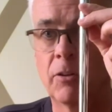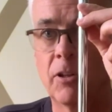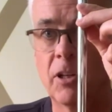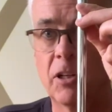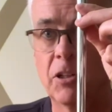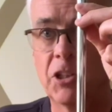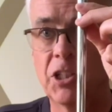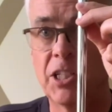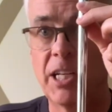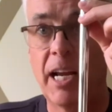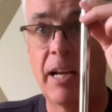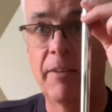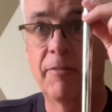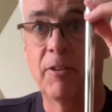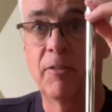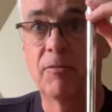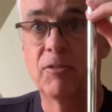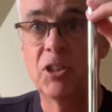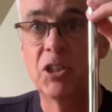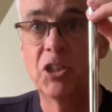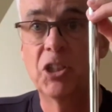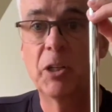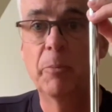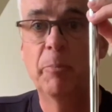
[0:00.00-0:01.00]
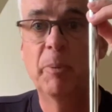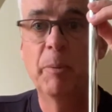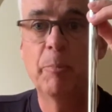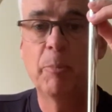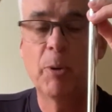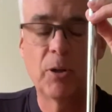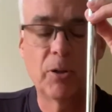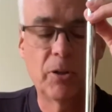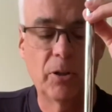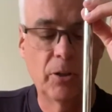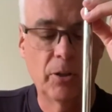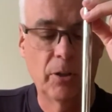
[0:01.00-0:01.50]
shaft of the GP
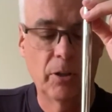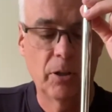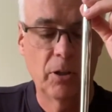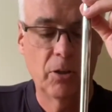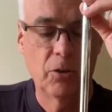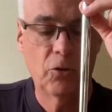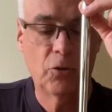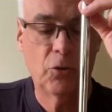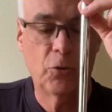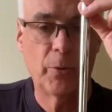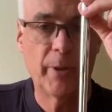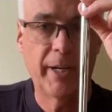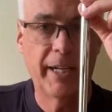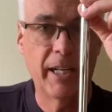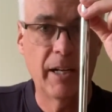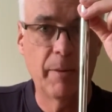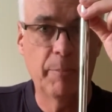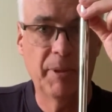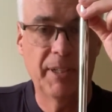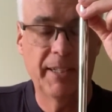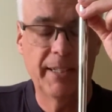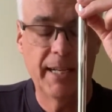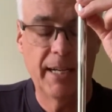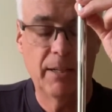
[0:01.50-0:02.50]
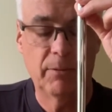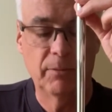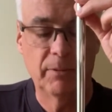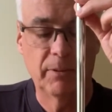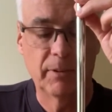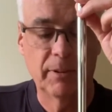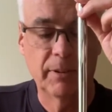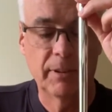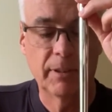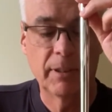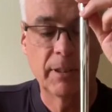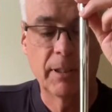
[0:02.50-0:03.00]
putter straight up and
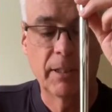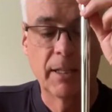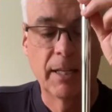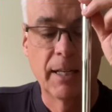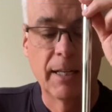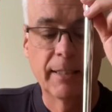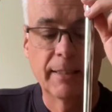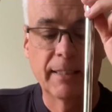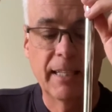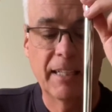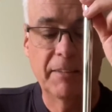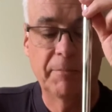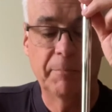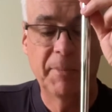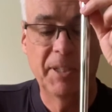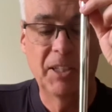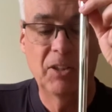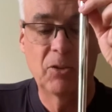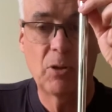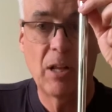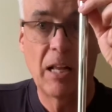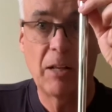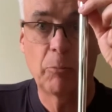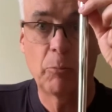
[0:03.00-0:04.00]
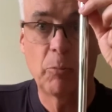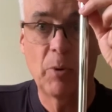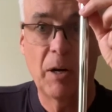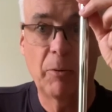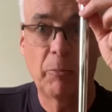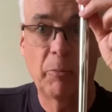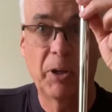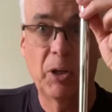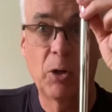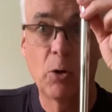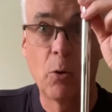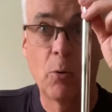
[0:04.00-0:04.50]
down. That means that when
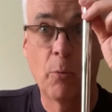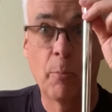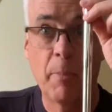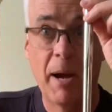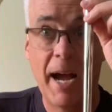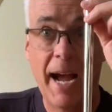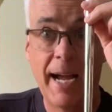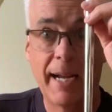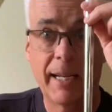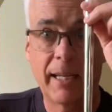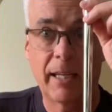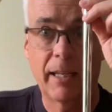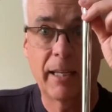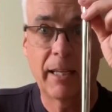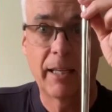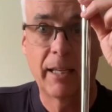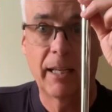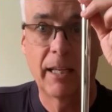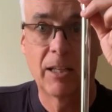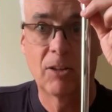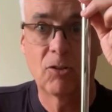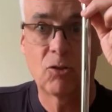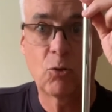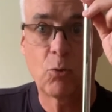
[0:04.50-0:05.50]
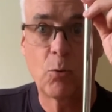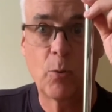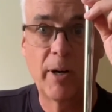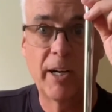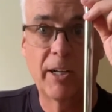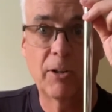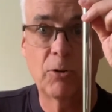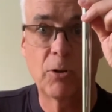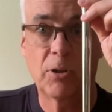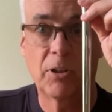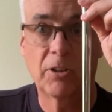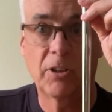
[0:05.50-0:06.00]
we go back, it's square
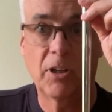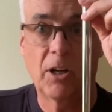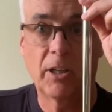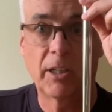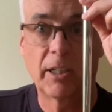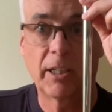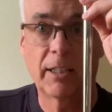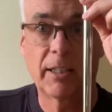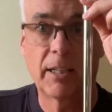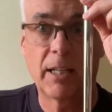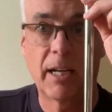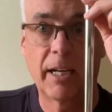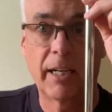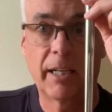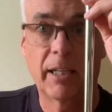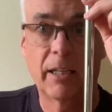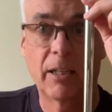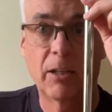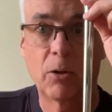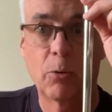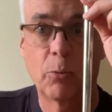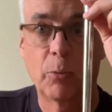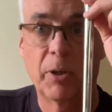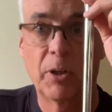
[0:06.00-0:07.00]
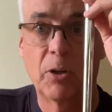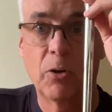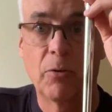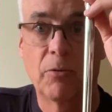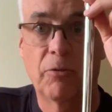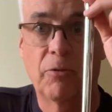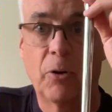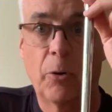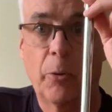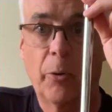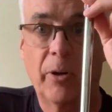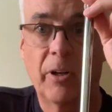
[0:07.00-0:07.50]
to our target line. We go
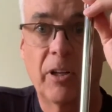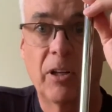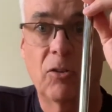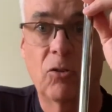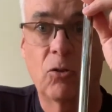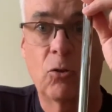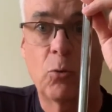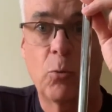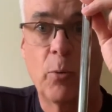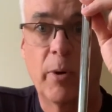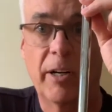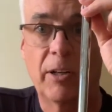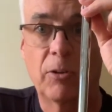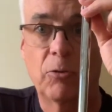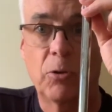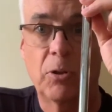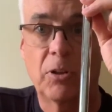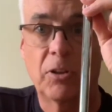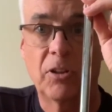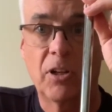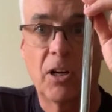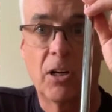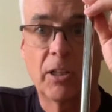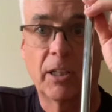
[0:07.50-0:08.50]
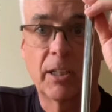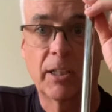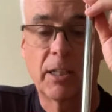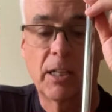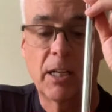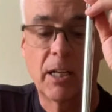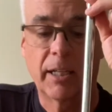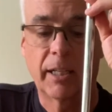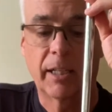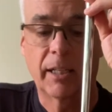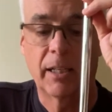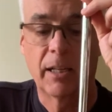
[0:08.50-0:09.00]
forward, it's square to our target
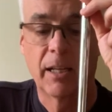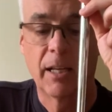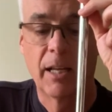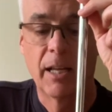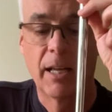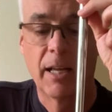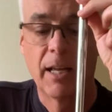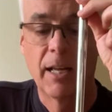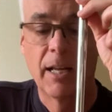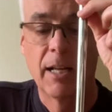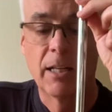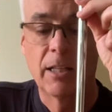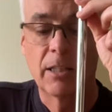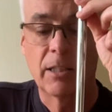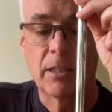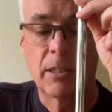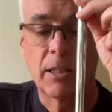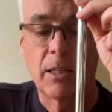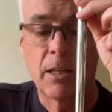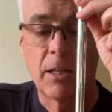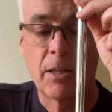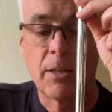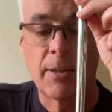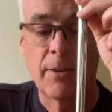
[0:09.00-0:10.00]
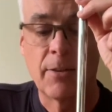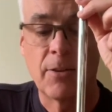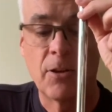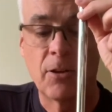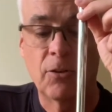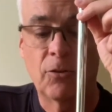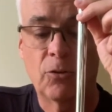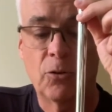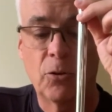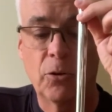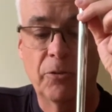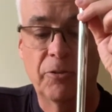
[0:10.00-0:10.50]
line. The
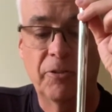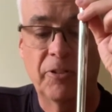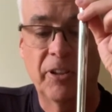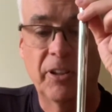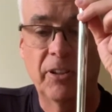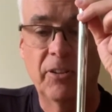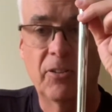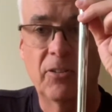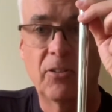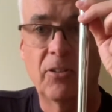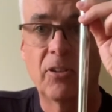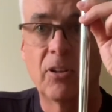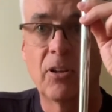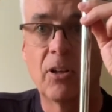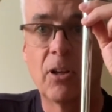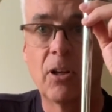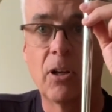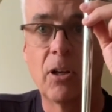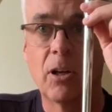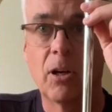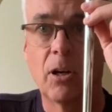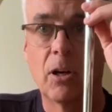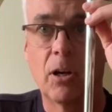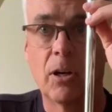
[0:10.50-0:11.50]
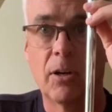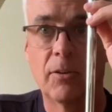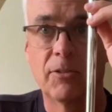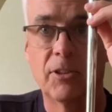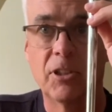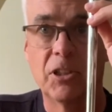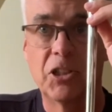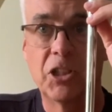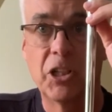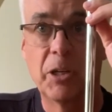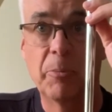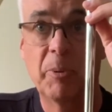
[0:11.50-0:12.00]
surface of the
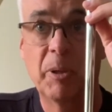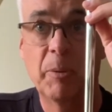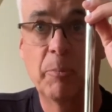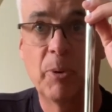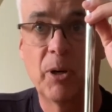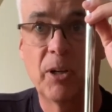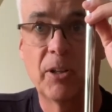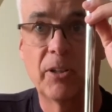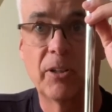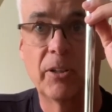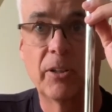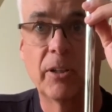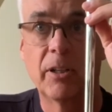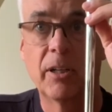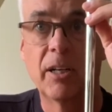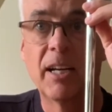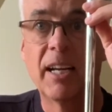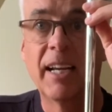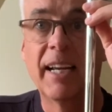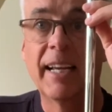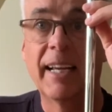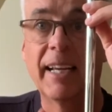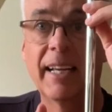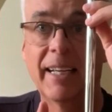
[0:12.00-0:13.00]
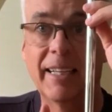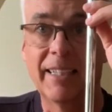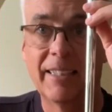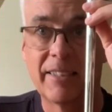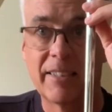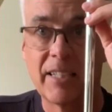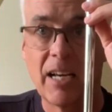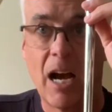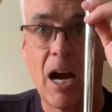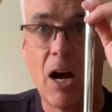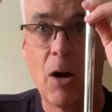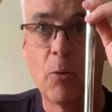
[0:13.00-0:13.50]
GP putter is
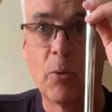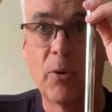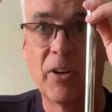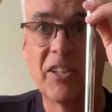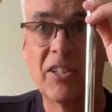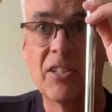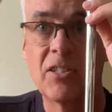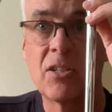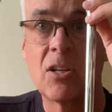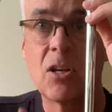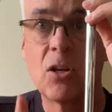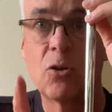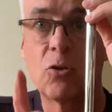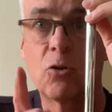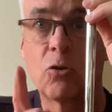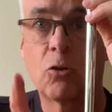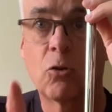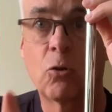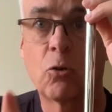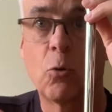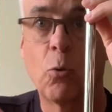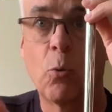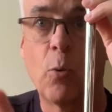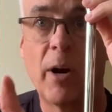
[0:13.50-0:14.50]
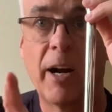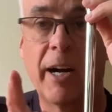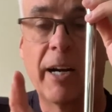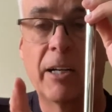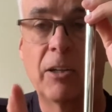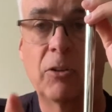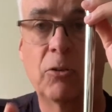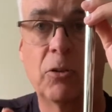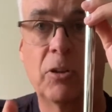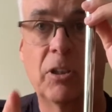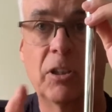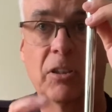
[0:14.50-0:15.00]
always square
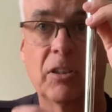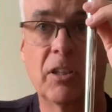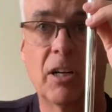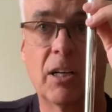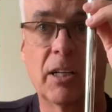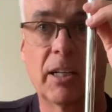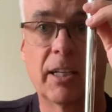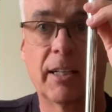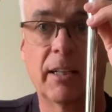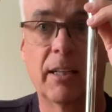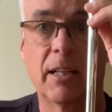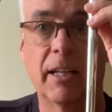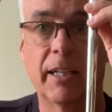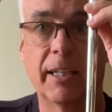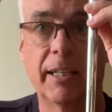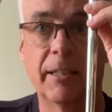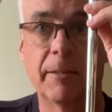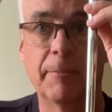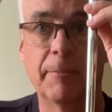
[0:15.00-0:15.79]
to our target line.